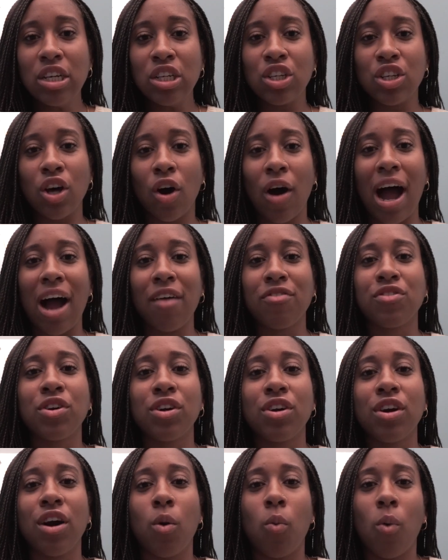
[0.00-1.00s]
So
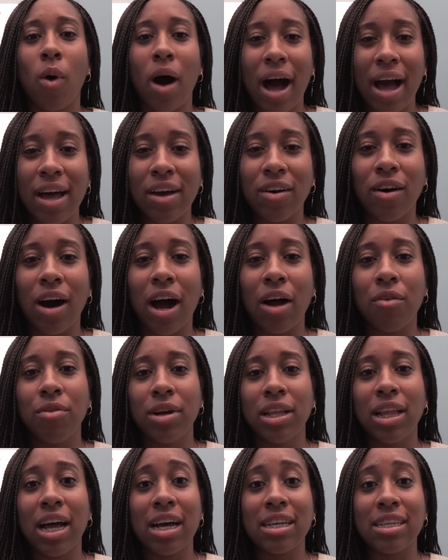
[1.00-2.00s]
after a while, I
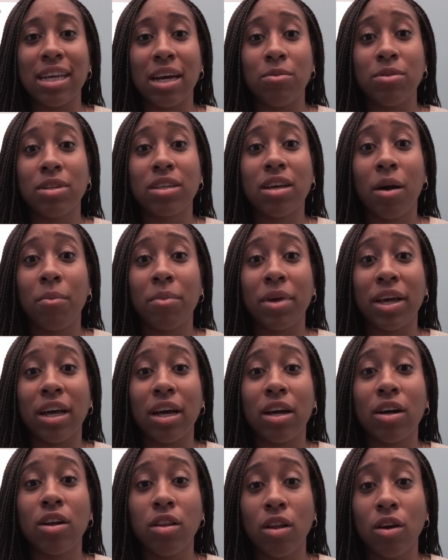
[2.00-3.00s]
realized that it was
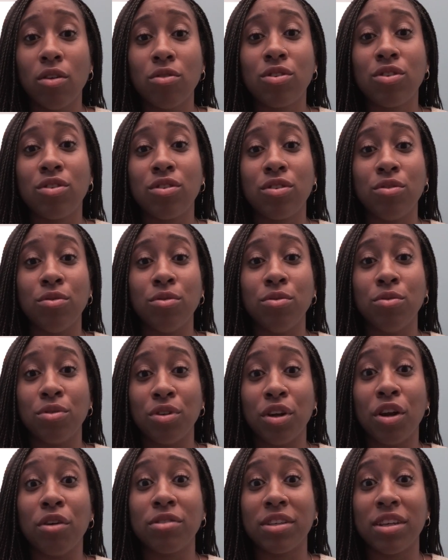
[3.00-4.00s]
coming close
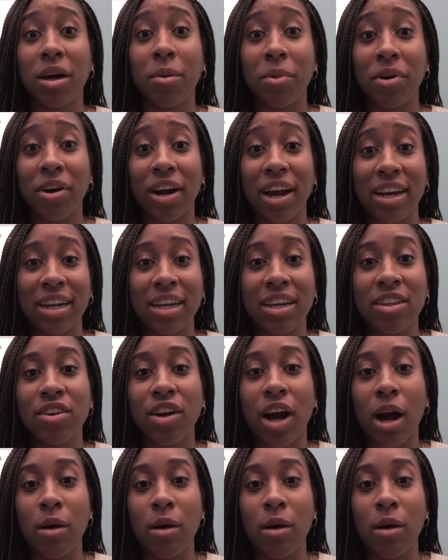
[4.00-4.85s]
to, summer, and either